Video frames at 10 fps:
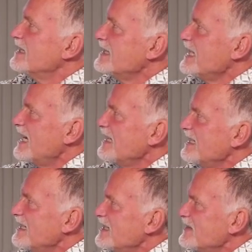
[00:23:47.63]
side,
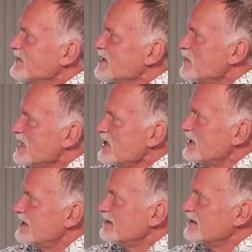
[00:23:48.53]

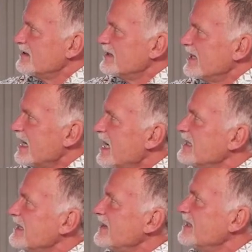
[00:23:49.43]
special
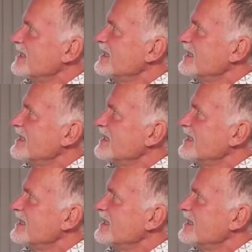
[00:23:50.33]
relativity is